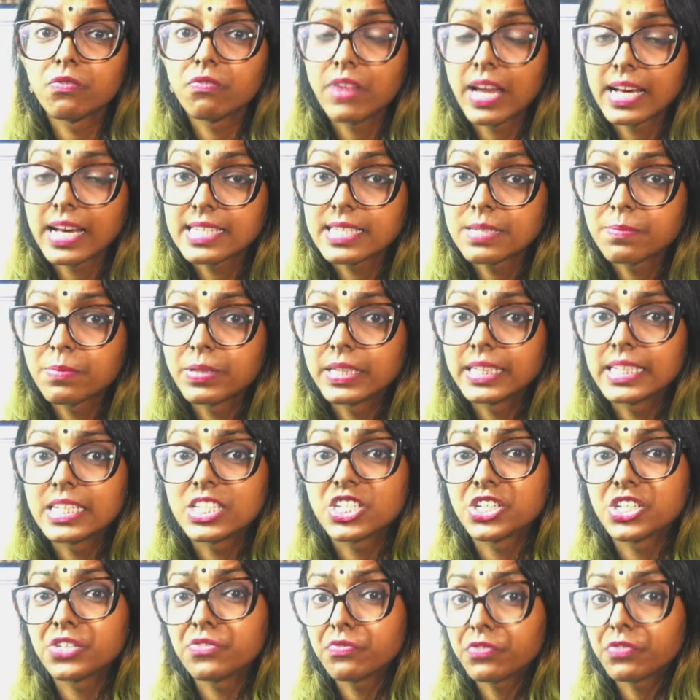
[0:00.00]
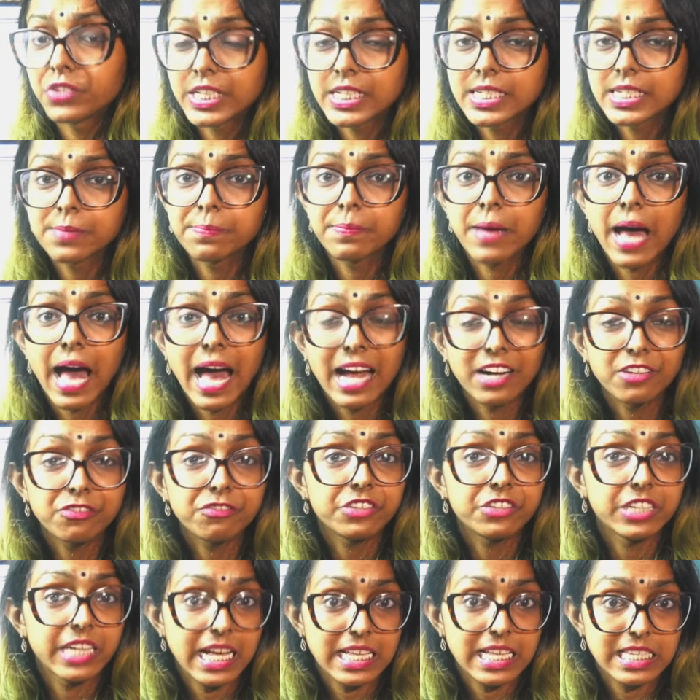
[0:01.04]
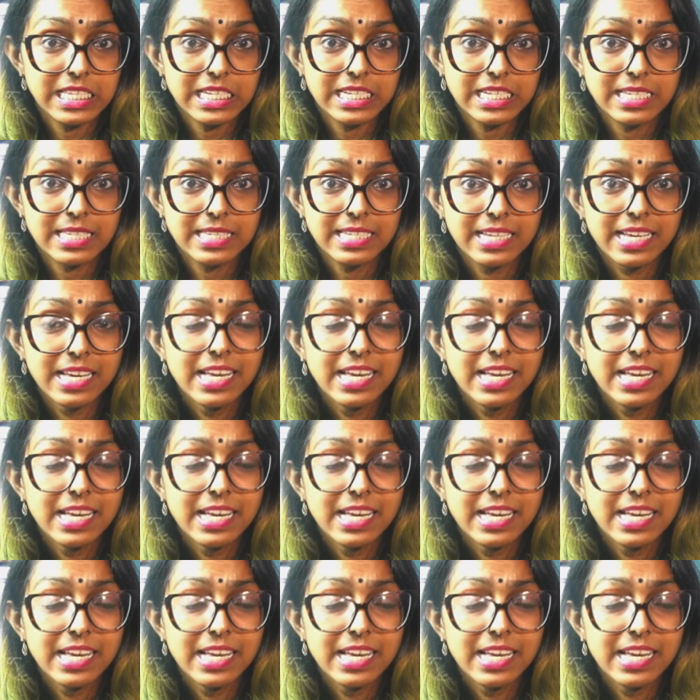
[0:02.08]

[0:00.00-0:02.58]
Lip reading: flexibility, freedom and finances.